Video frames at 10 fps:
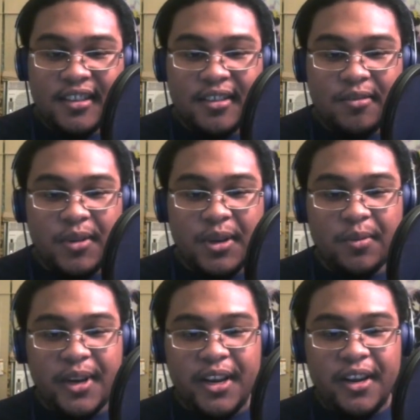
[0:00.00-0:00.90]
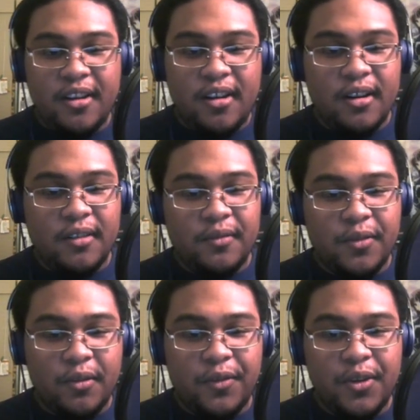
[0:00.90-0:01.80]
We read on
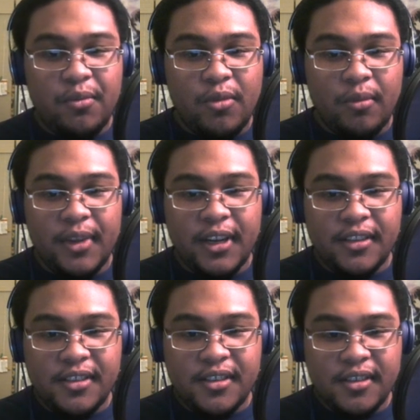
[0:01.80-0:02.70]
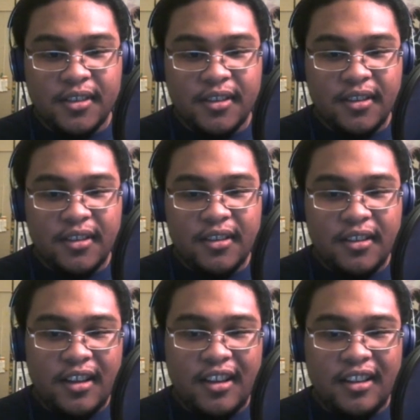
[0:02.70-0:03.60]
for a few more minutes.
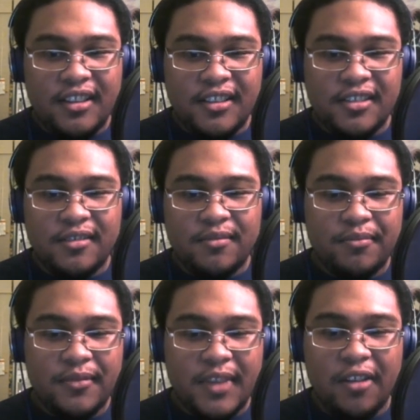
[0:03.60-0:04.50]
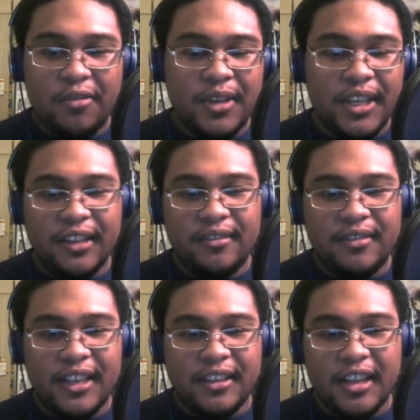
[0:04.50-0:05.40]
I don't really
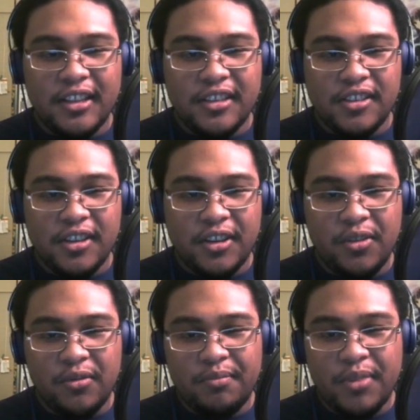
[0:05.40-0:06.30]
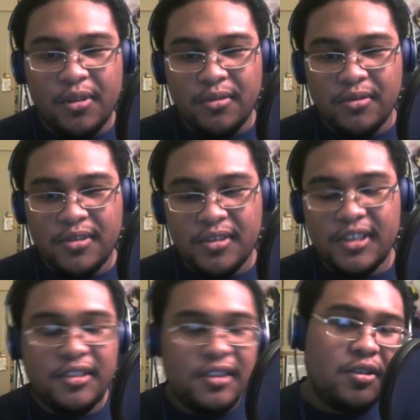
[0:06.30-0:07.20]
think that this is a cute pose.
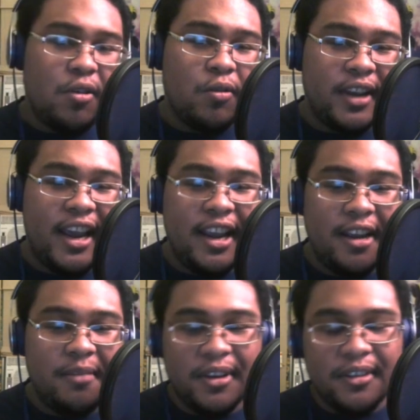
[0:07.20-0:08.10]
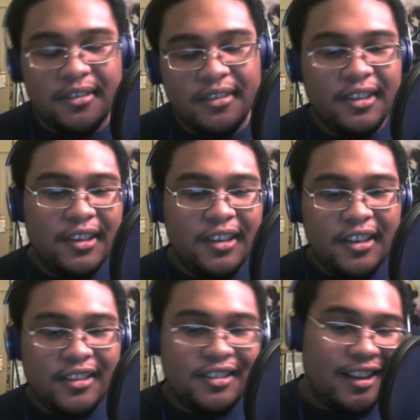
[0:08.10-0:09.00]
It's okay, but
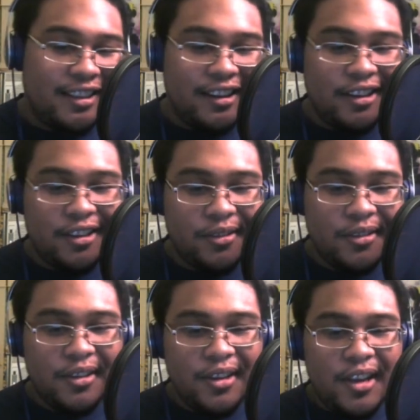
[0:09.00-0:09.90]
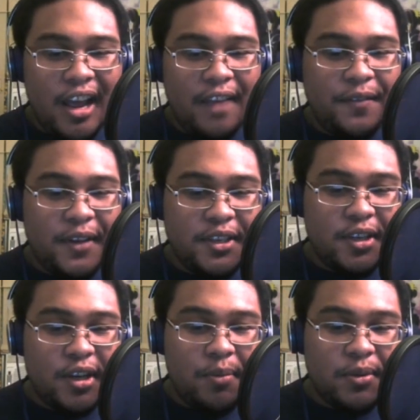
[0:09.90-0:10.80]
it's not that cute. I've finished a
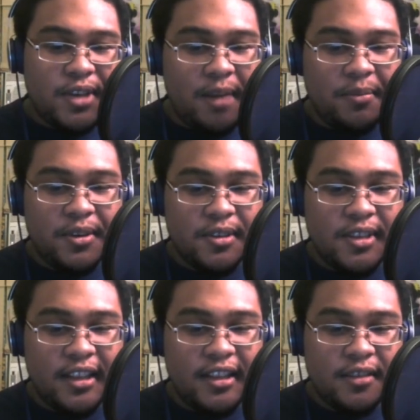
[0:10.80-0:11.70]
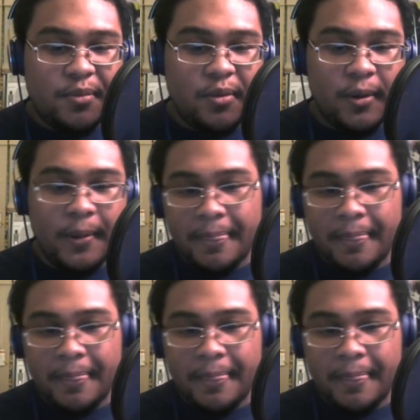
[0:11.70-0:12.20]
couple chapters at this point.